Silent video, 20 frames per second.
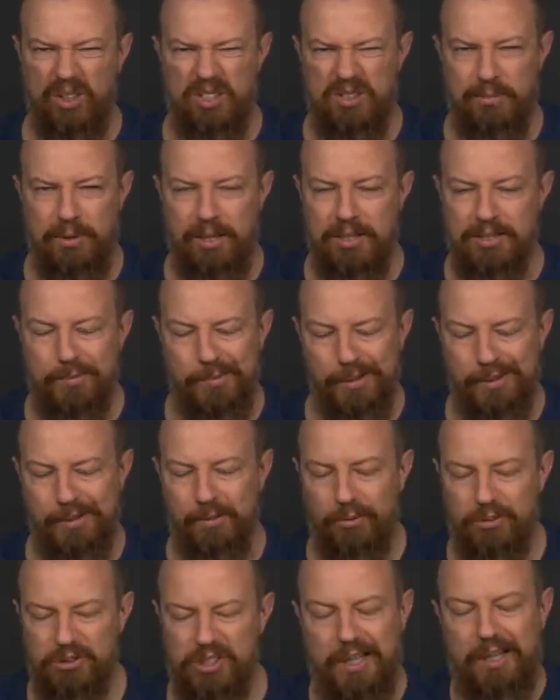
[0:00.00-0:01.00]
It's, it's really
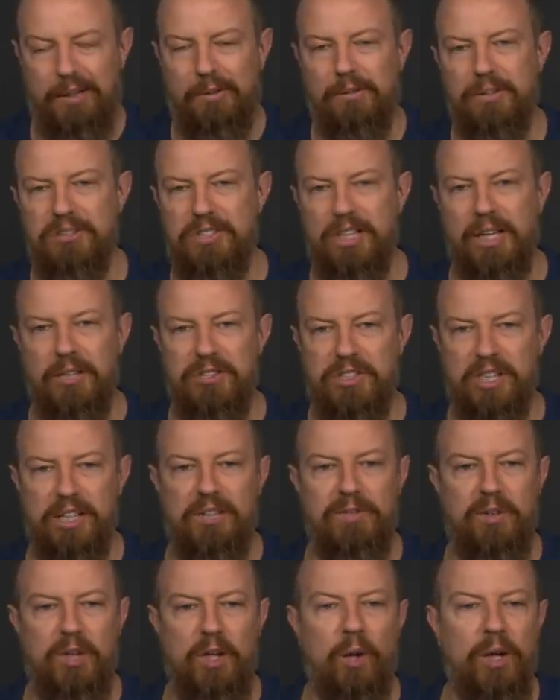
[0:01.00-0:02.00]
cool. Check it out. Check it out. Check out
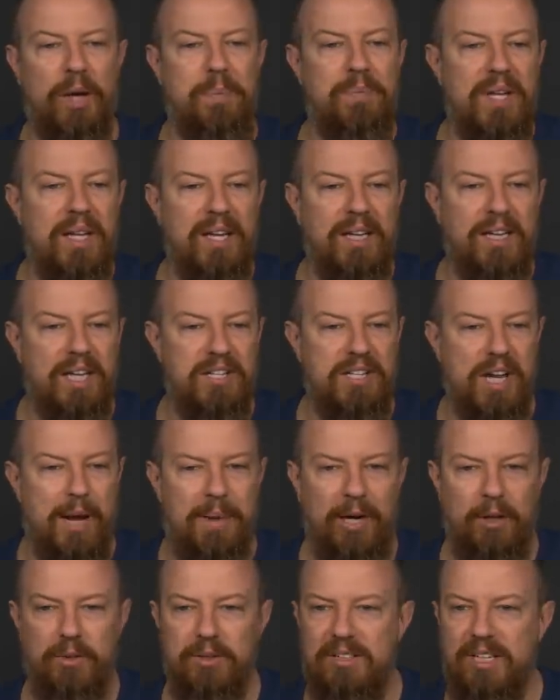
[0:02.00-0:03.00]
that video. Okay, guys, I'm
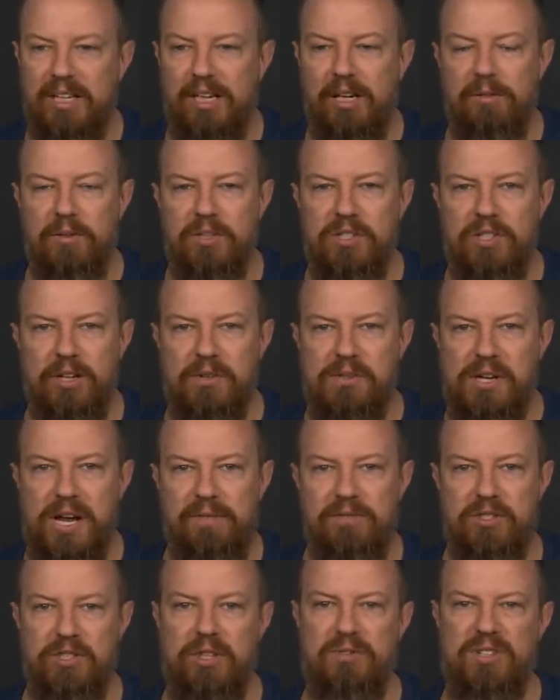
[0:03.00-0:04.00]
out. Take care of yourselves. Have
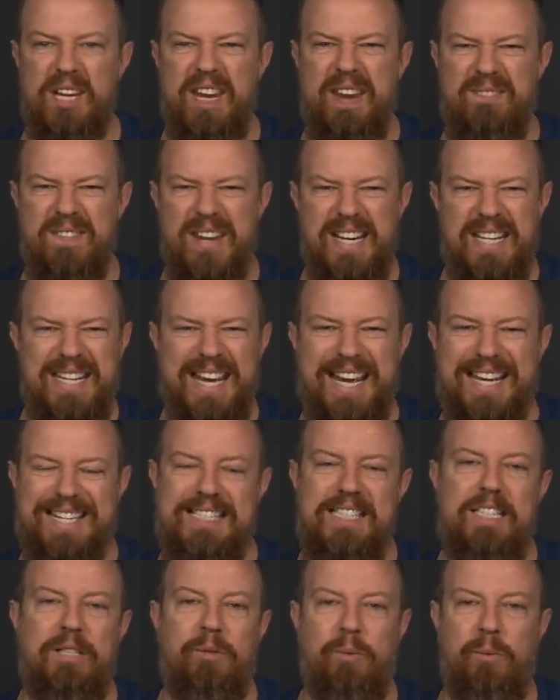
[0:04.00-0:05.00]
yourselves a
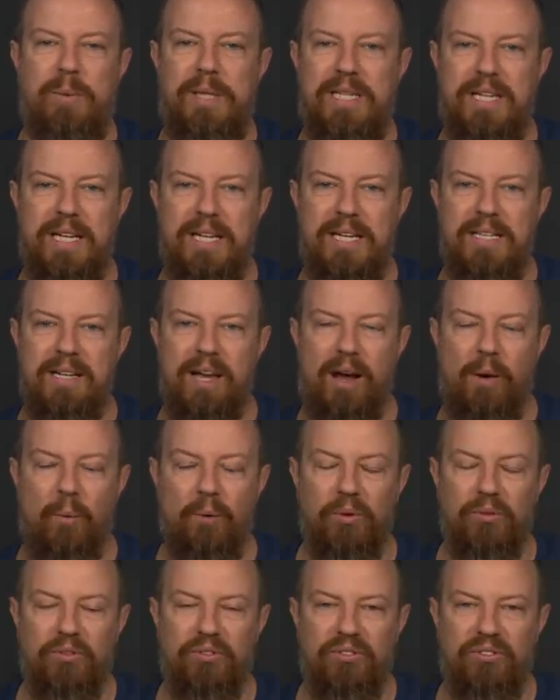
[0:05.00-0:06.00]
fantastic weekend. I
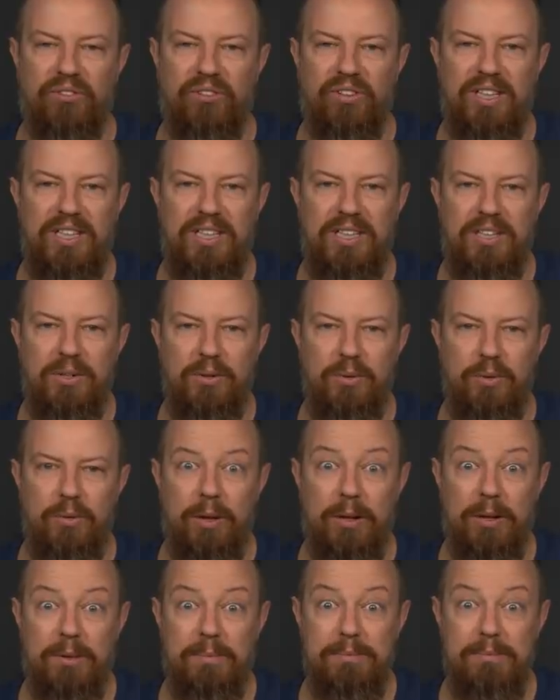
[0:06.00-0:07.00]
will see you
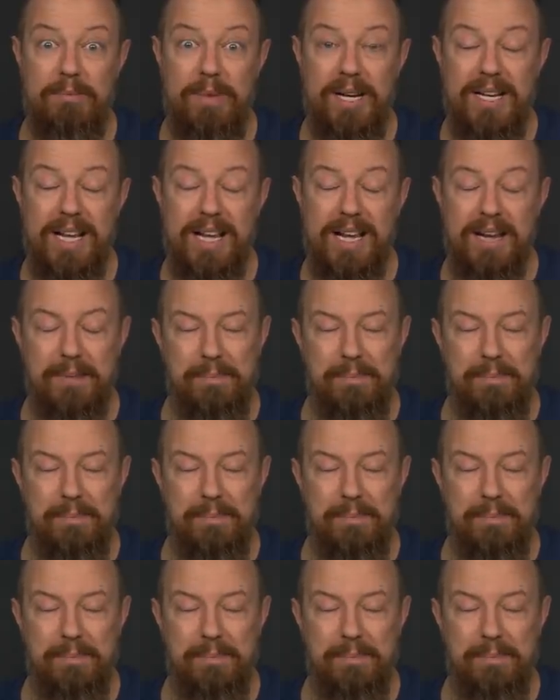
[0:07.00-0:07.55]
on Monday.